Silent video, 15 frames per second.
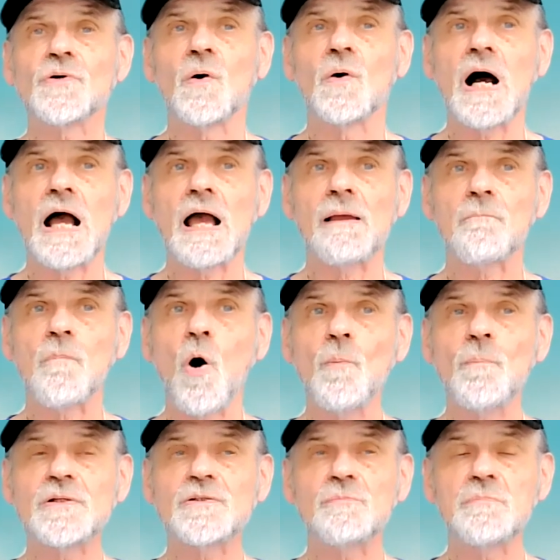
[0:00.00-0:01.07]
So I'm
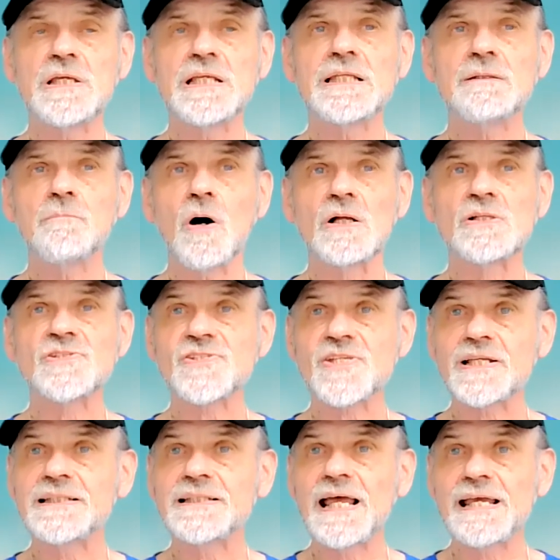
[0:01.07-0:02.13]
hoping to meet him on
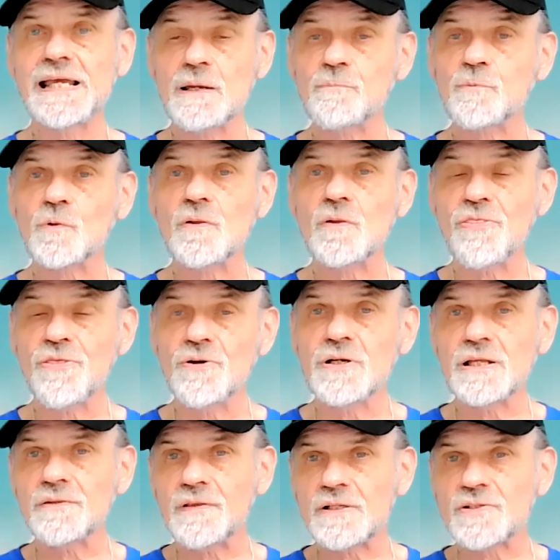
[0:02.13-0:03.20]
Sunday, April the
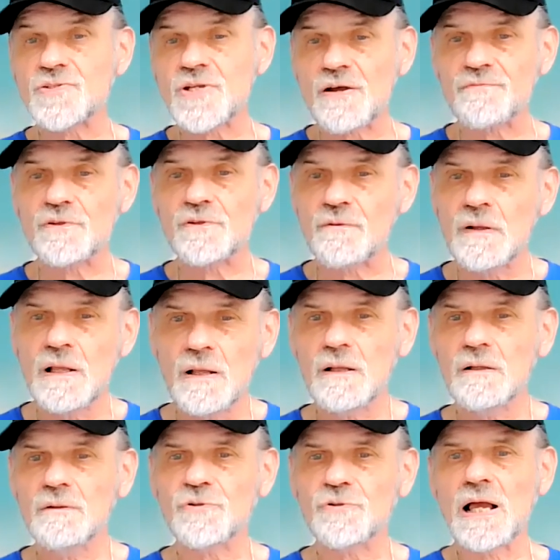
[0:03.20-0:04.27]
30th. I just have to
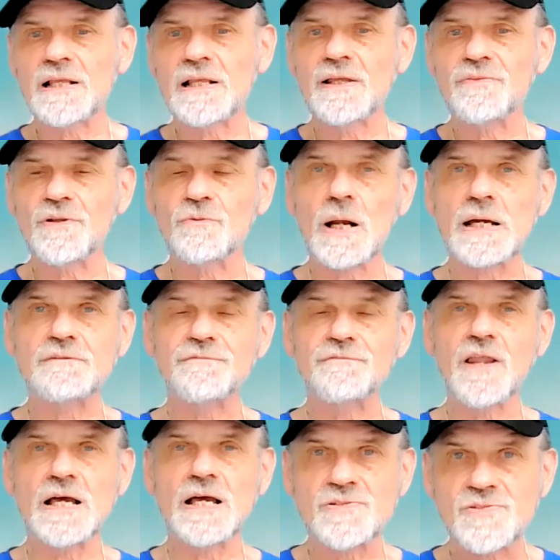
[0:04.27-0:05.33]
try and get the
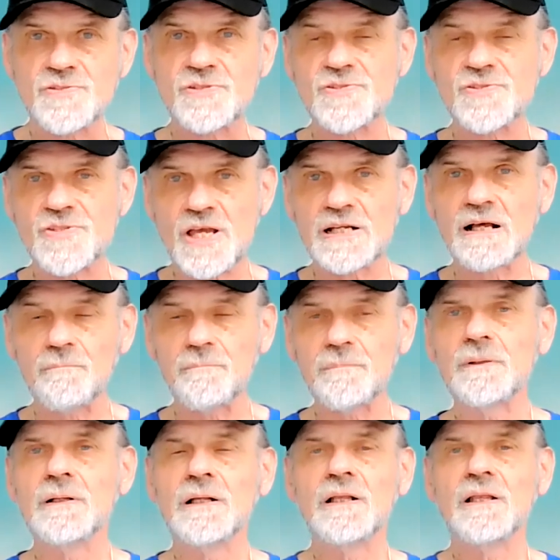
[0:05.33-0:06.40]
right flights to set
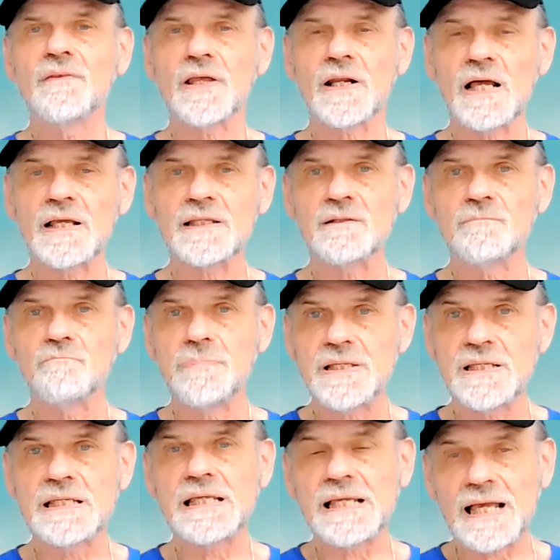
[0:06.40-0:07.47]
up that I can
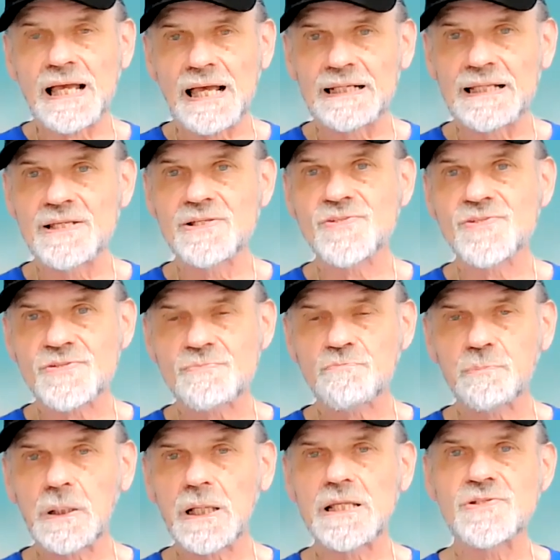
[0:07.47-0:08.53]
be at
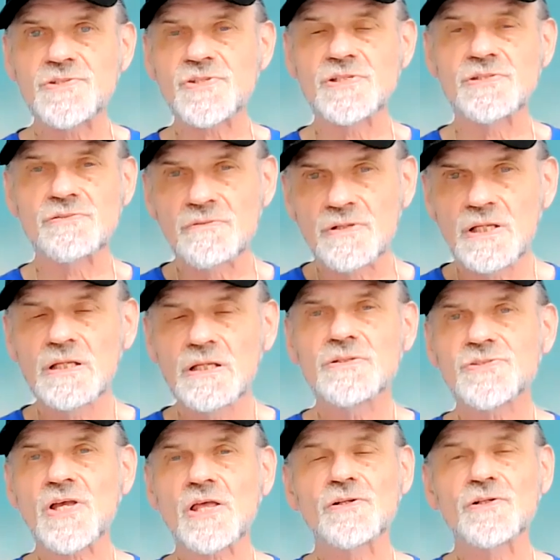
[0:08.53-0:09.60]
his place in
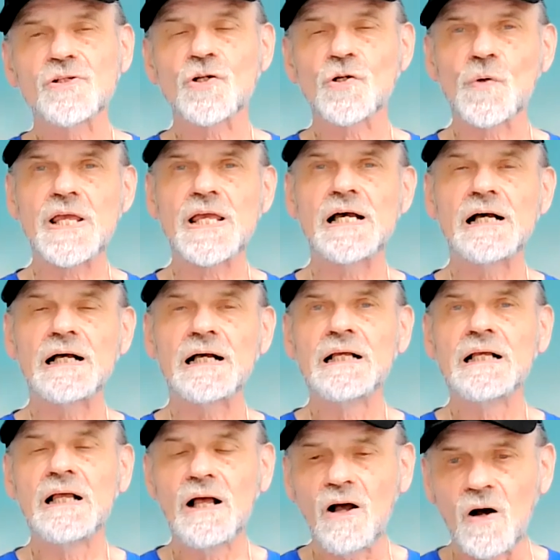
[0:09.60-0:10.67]
Southern
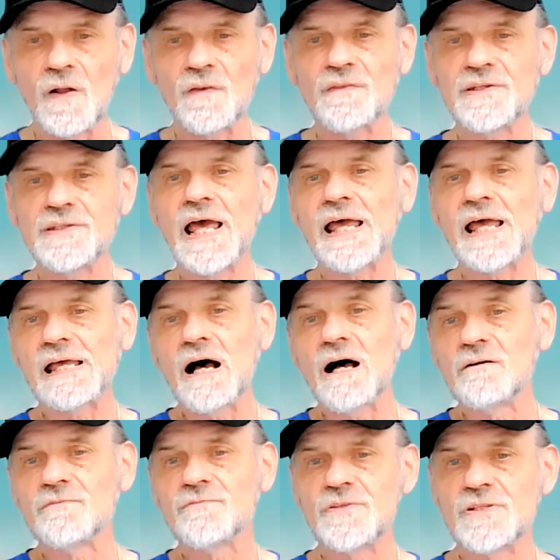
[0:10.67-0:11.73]
Korea on the day
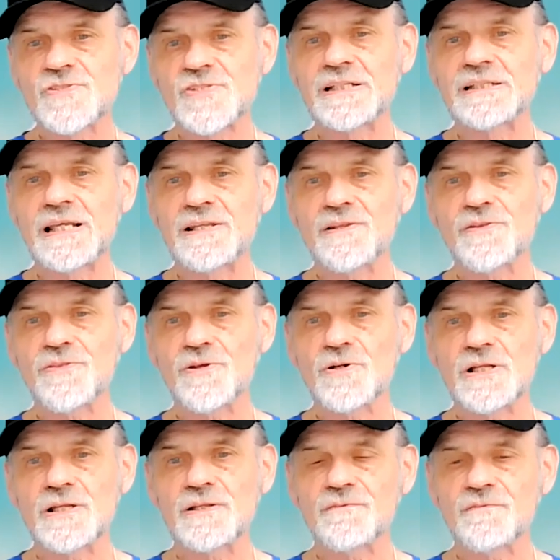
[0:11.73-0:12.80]
of the Sunday,
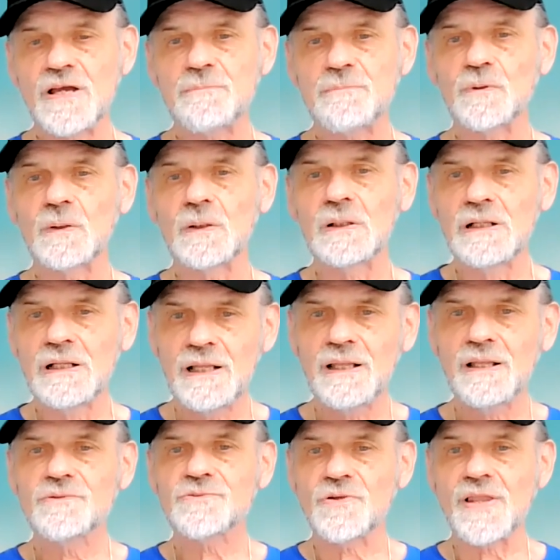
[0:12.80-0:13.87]
the 30th of April.
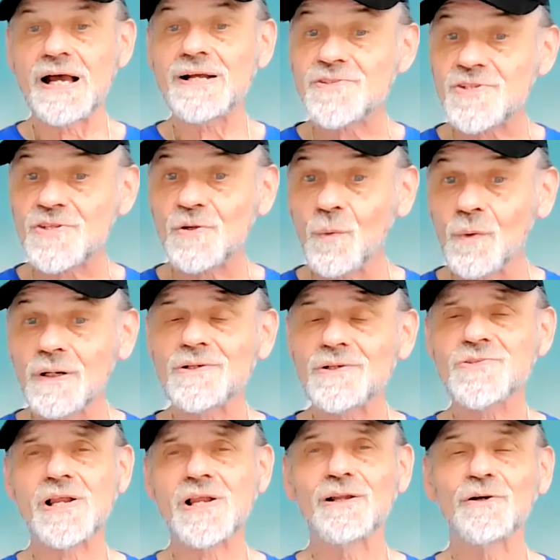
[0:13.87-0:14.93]
So that's in the
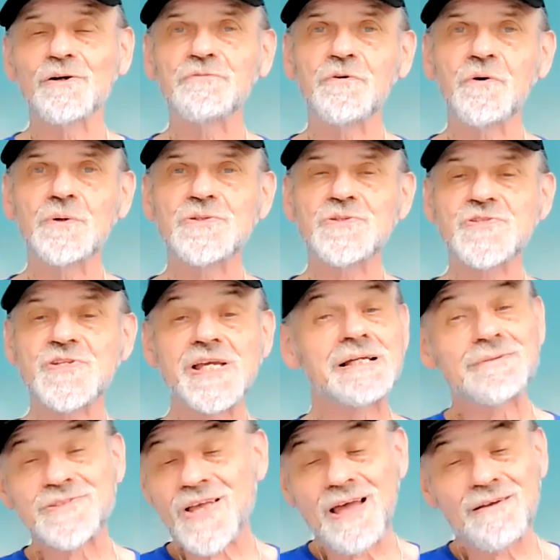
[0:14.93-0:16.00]
works, and I look forward to
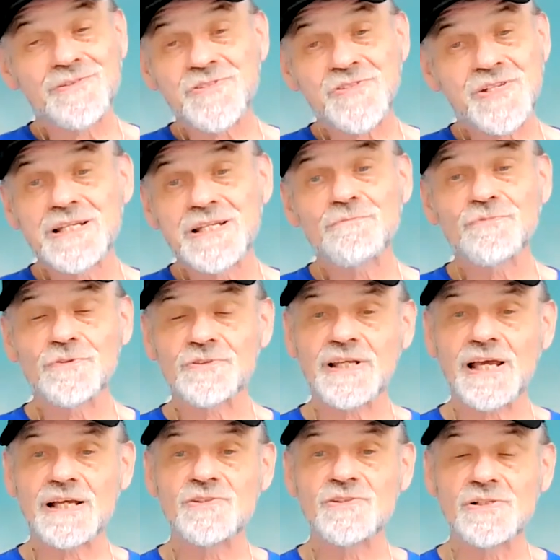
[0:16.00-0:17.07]
seeing him because I haven't seen him
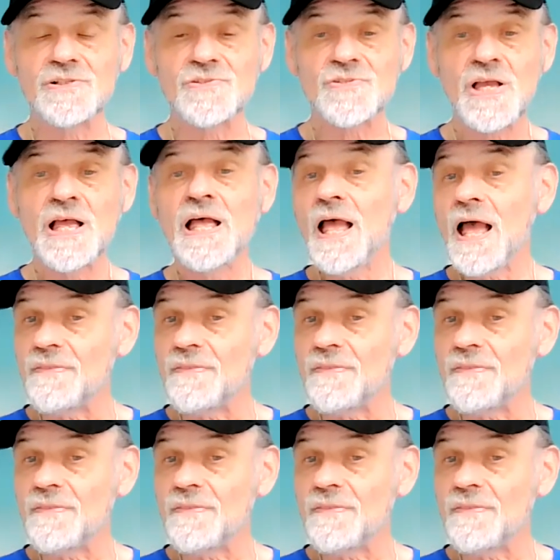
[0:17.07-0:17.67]
for 10 years.